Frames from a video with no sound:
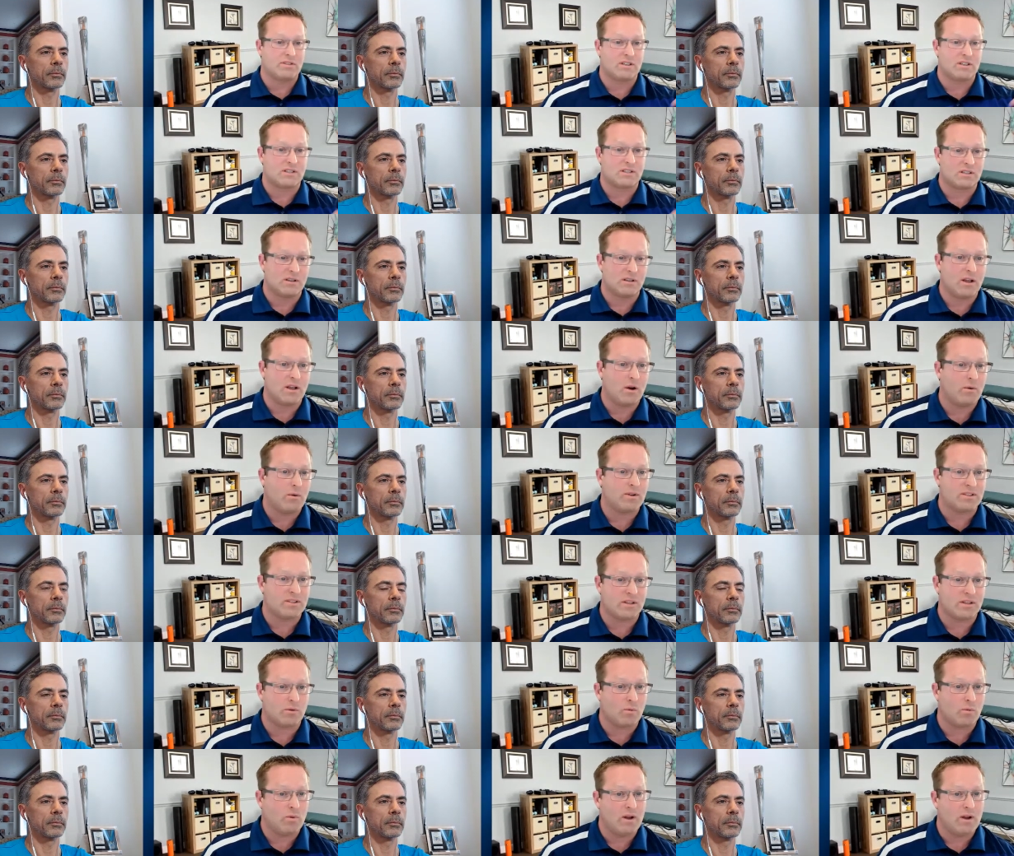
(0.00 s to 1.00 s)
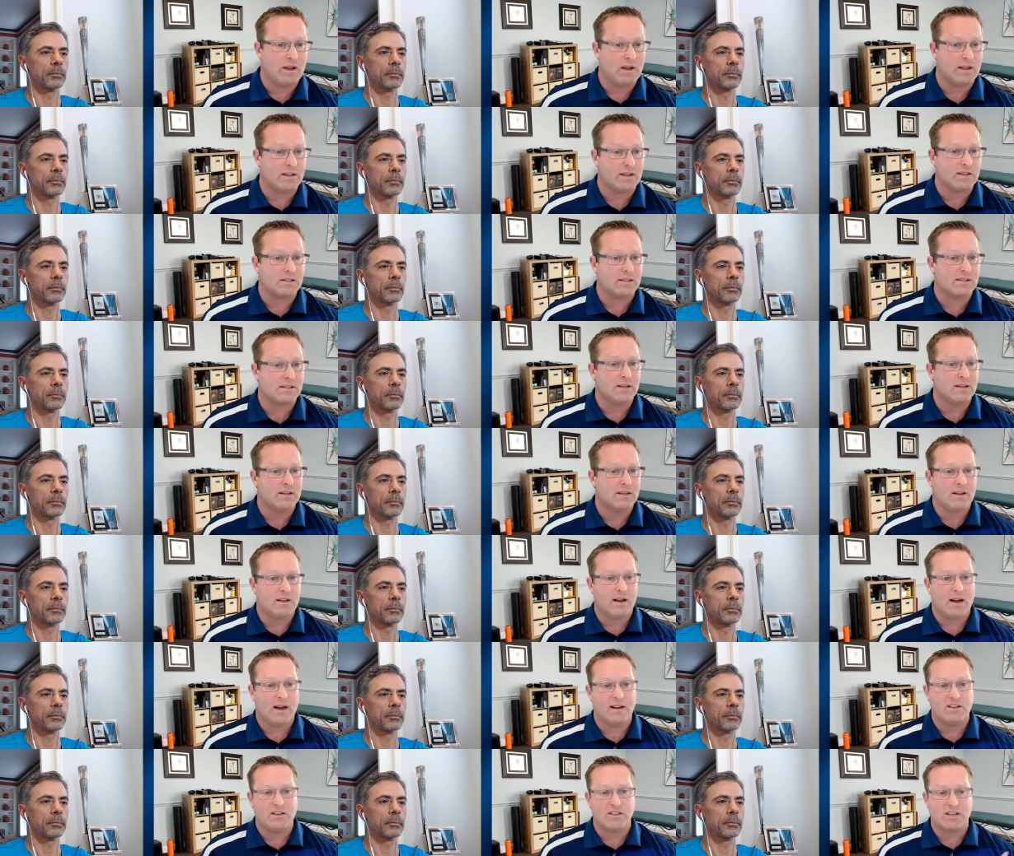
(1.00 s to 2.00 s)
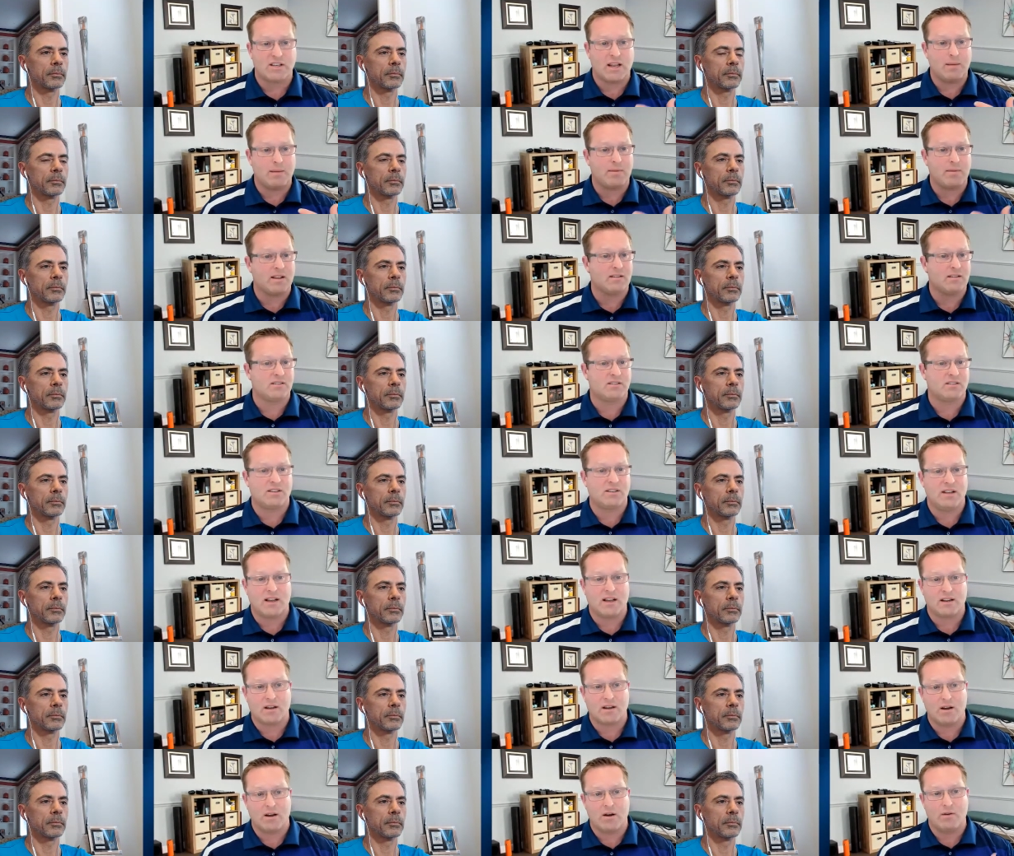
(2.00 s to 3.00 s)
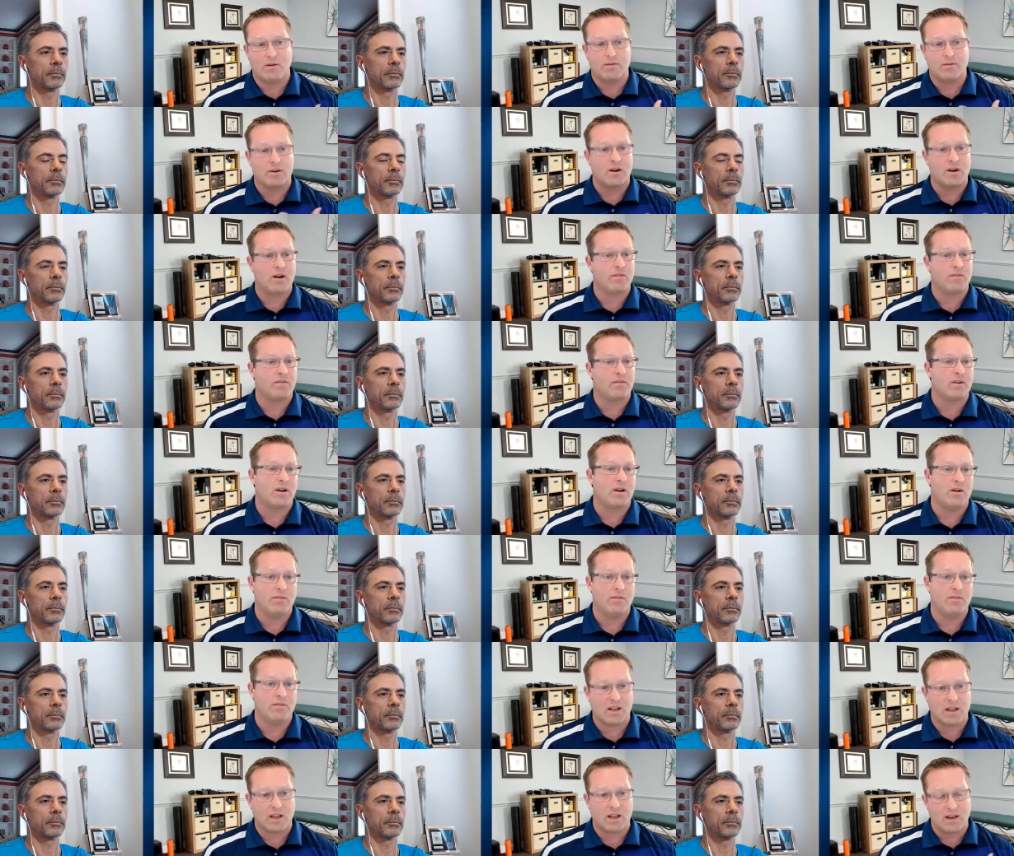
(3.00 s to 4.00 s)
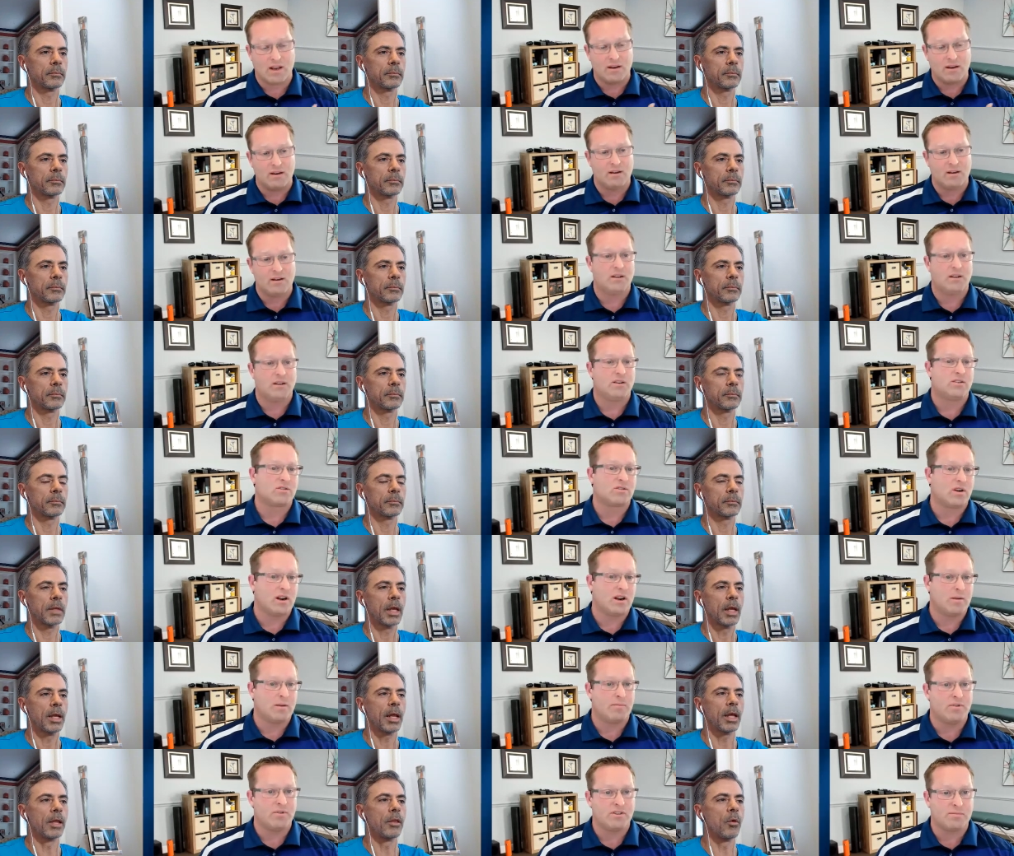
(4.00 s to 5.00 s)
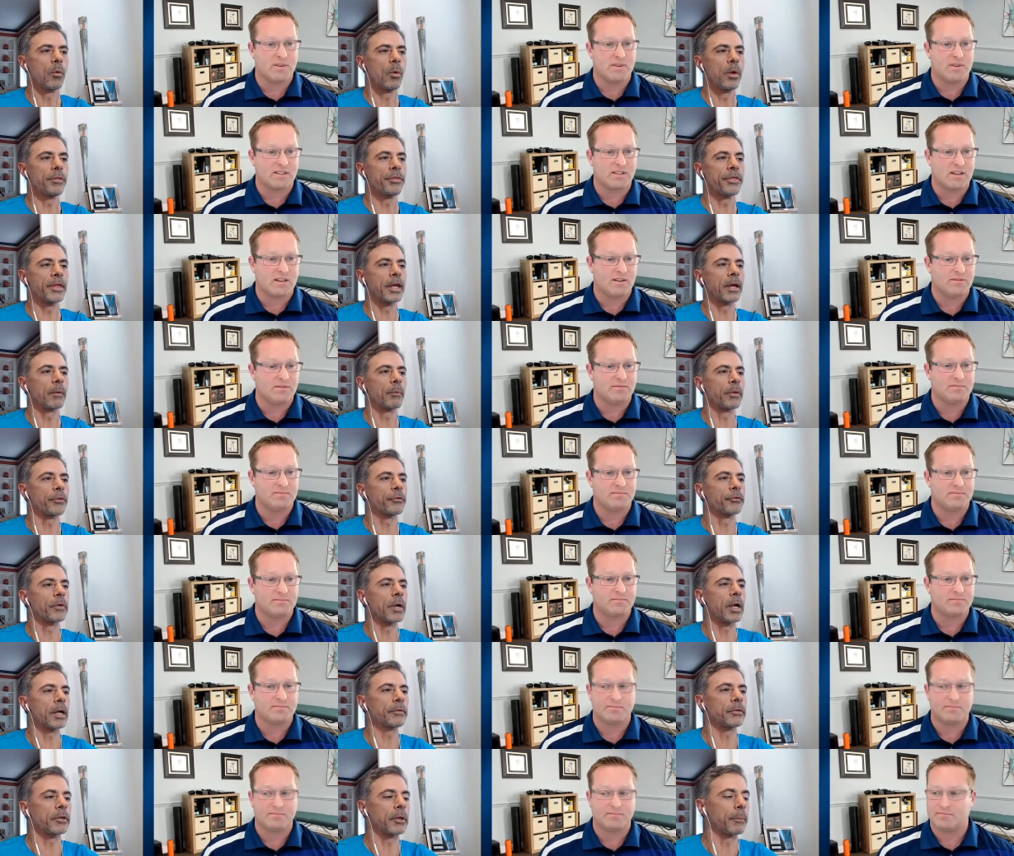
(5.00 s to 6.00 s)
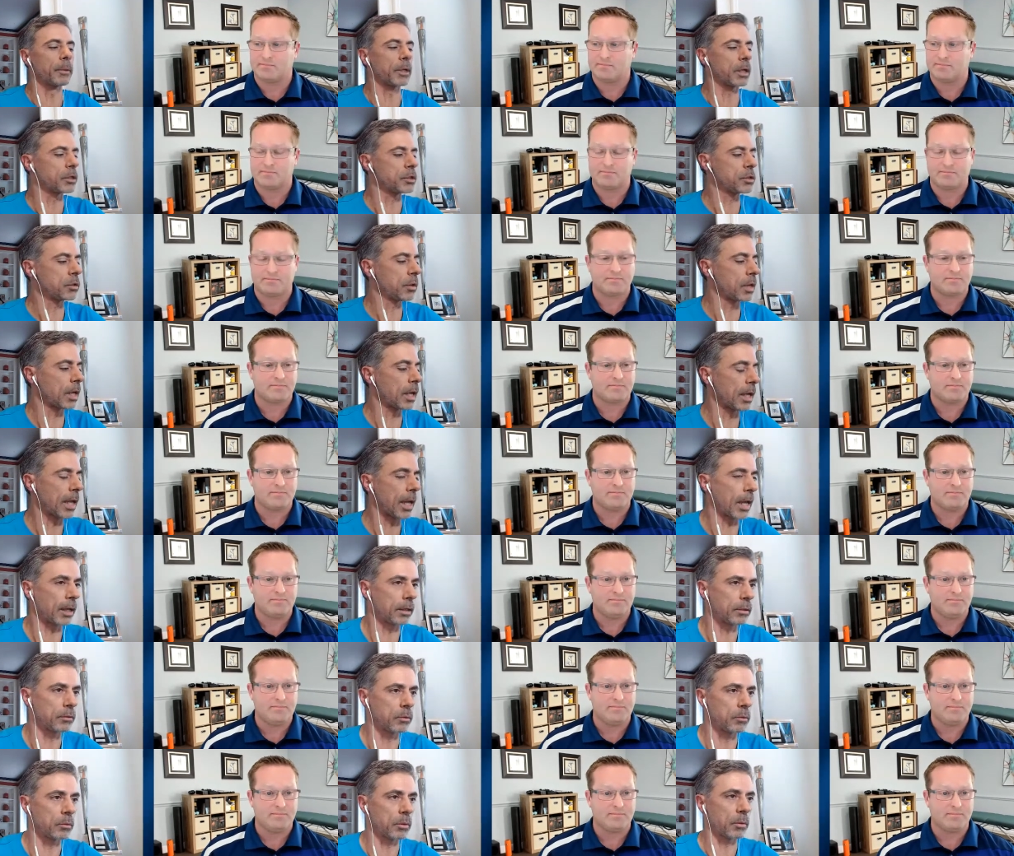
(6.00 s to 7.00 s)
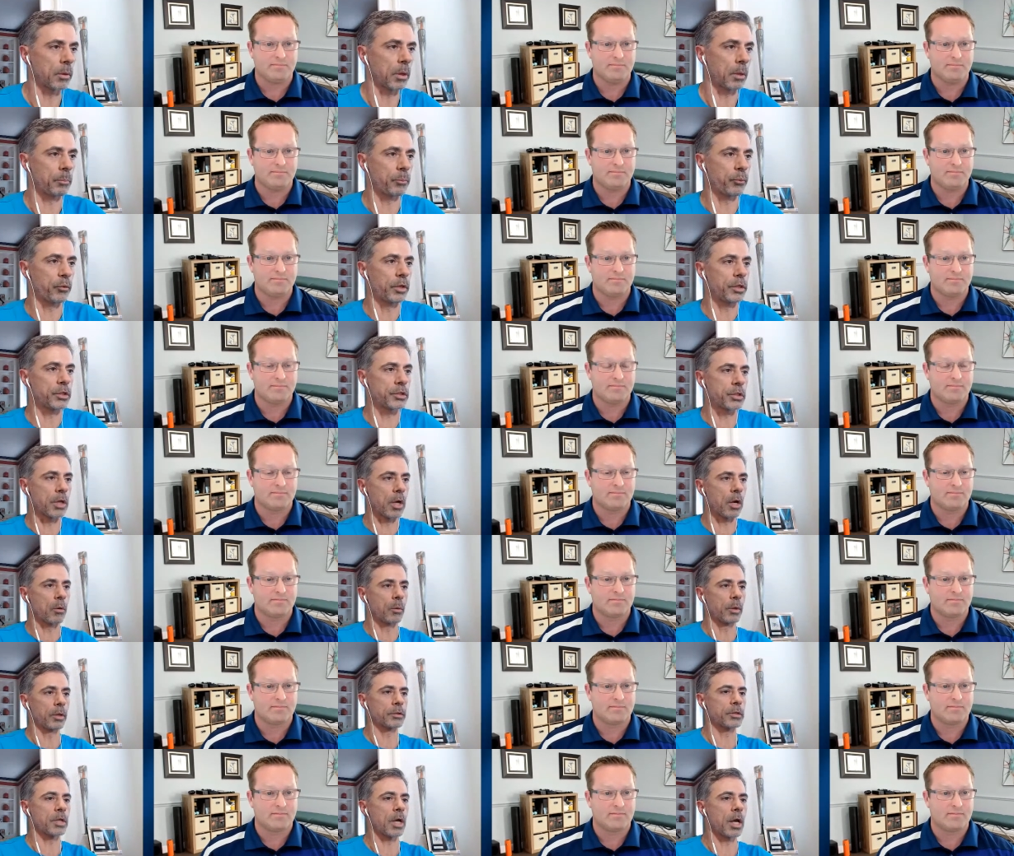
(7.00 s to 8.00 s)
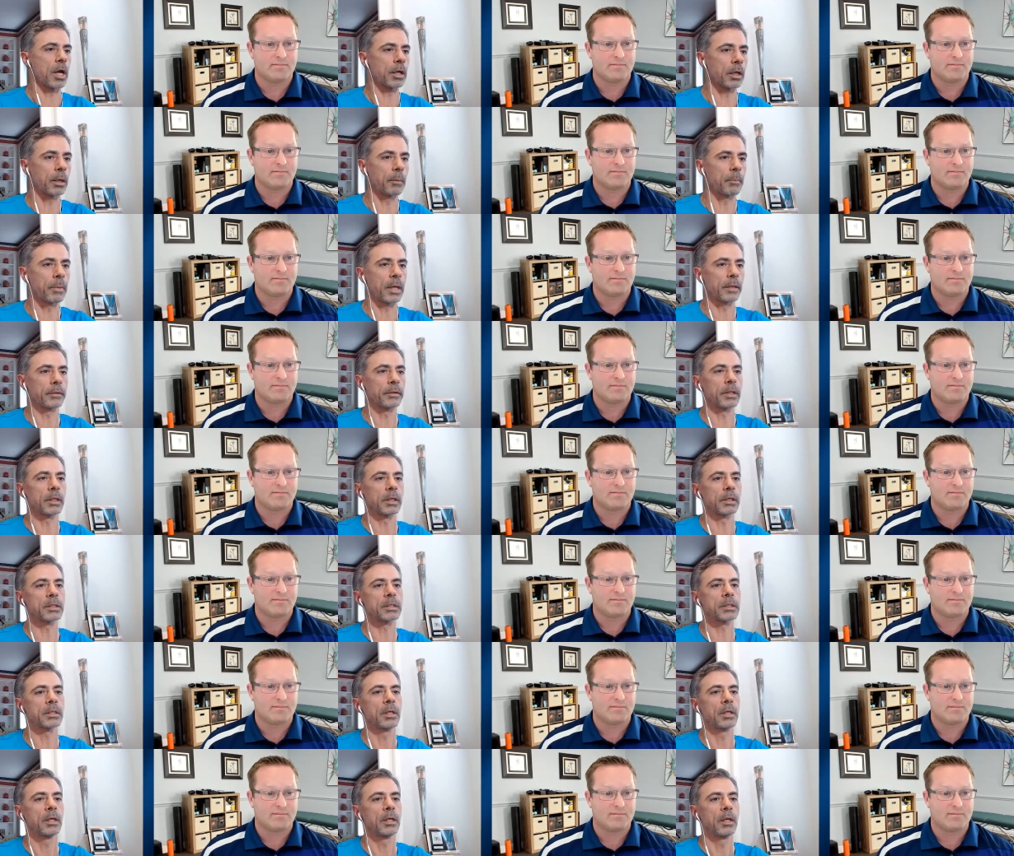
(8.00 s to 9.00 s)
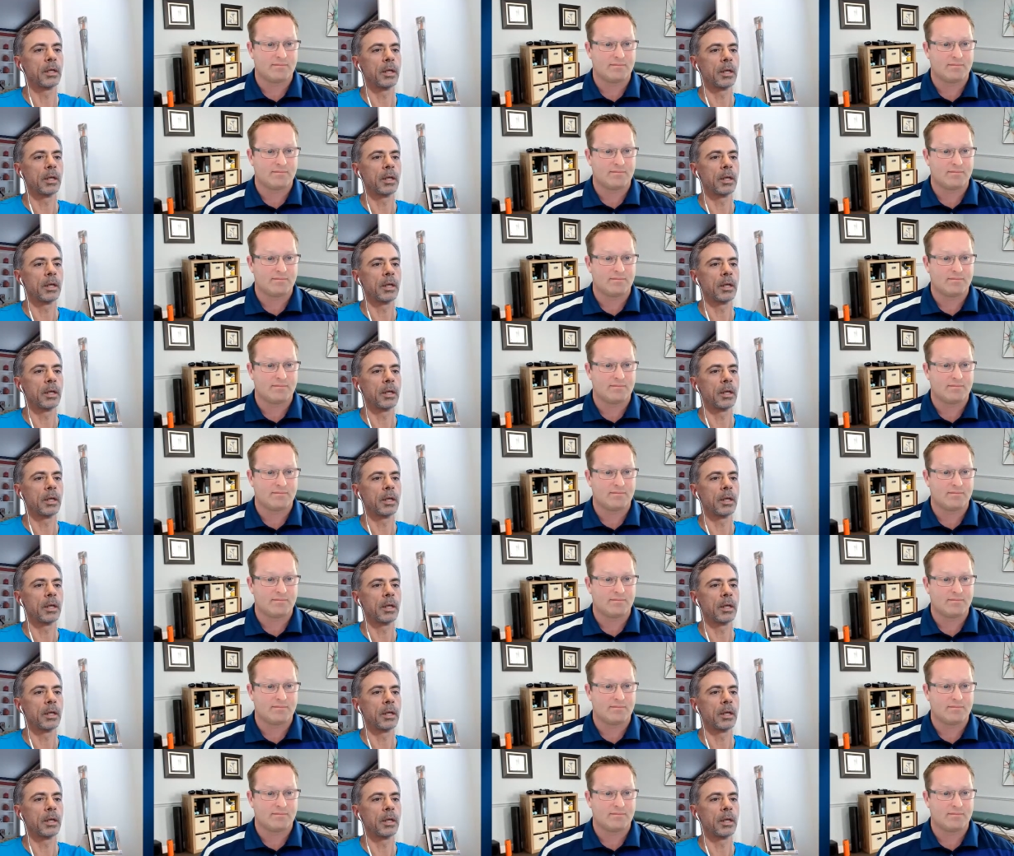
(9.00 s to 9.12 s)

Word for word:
Speaker 1: as low as it was, I just keep getting sick over and over and over again,
Speaker 2: trying to push. And myself. the one thing I'm going to throw out there, because you and I had a pre-show, we were talking about this.